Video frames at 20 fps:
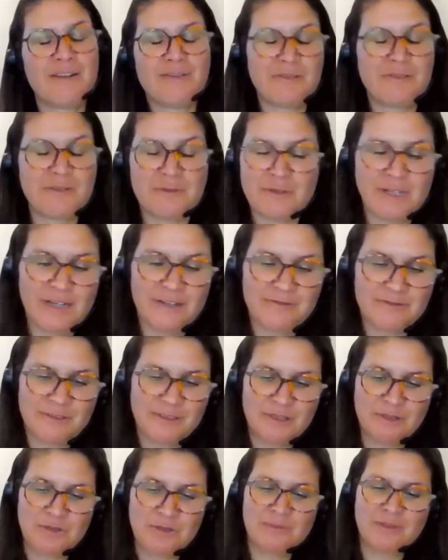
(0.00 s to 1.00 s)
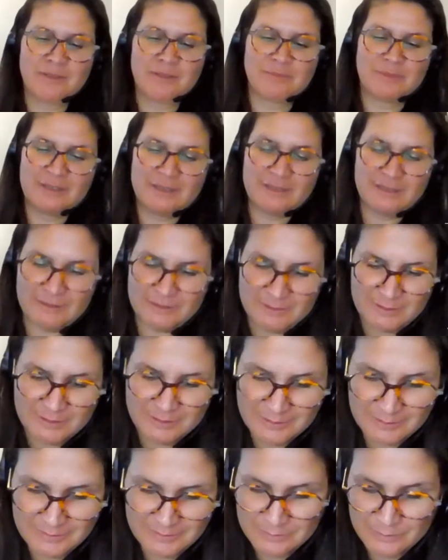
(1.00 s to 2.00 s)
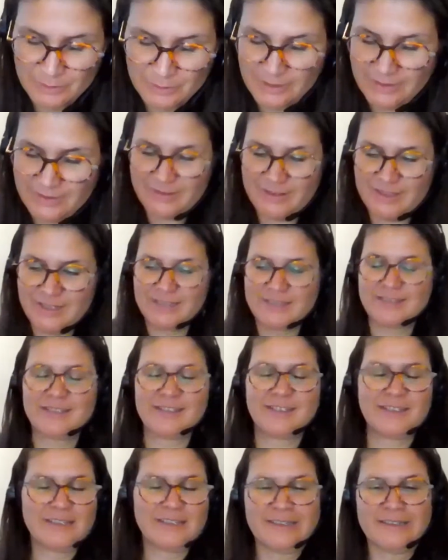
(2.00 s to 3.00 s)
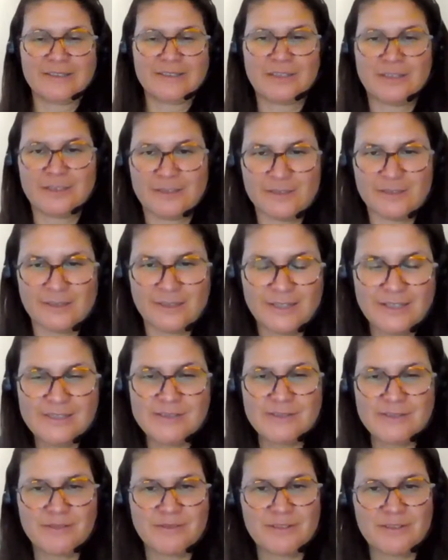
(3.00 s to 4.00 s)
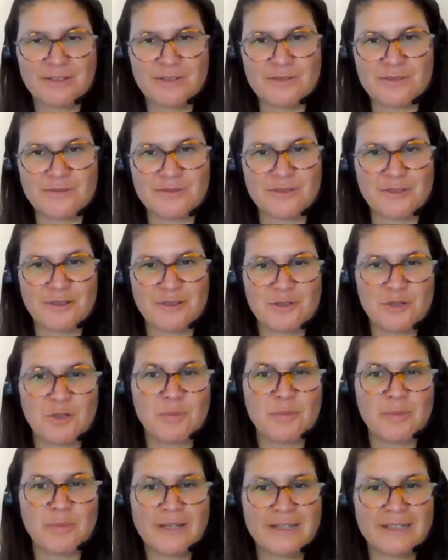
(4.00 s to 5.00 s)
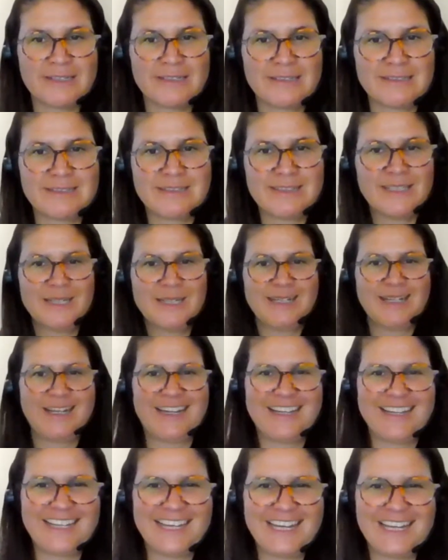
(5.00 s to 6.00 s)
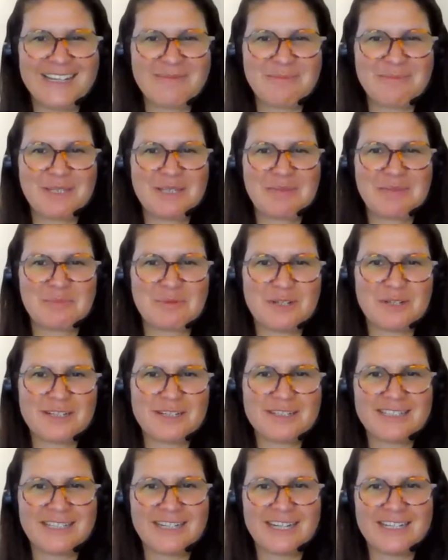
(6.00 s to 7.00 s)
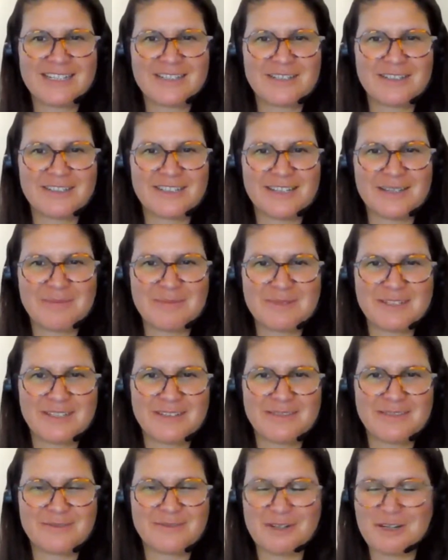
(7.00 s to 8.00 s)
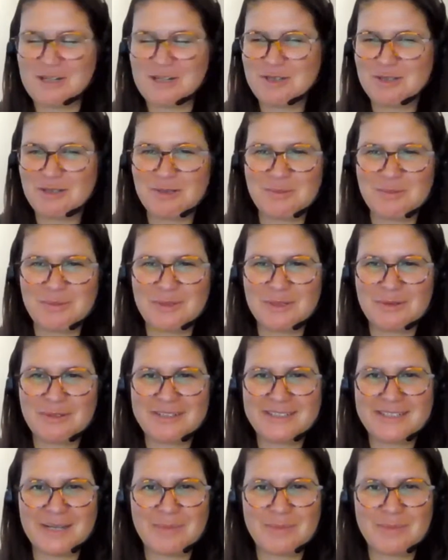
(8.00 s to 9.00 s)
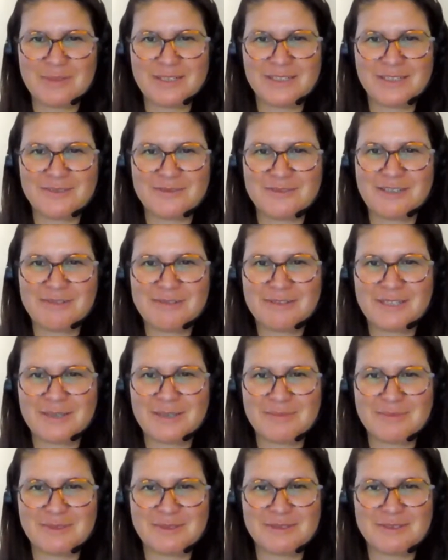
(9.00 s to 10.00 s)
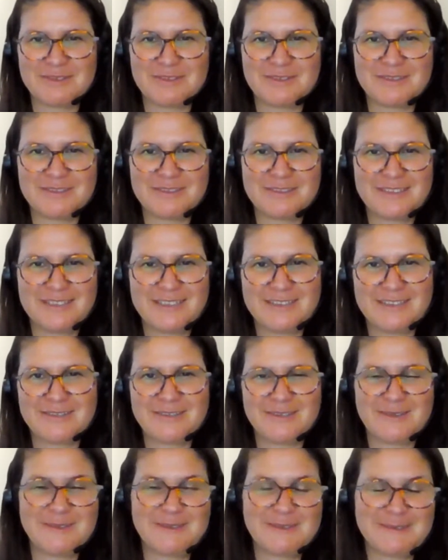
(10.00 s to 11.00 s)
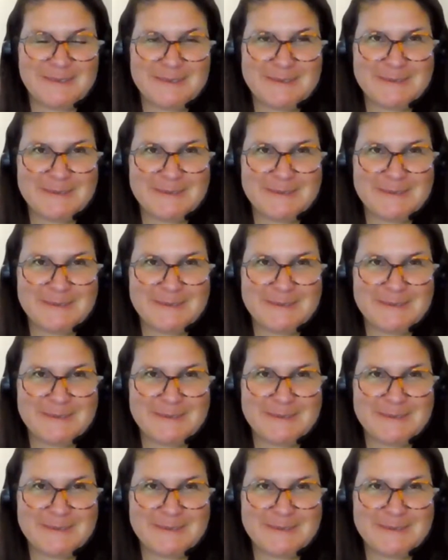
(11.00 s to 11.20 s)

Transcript: Every every human being breathing, I think, is a philosopher, should be at least, and be impressed and ask himself question about what's happening around him. So for her.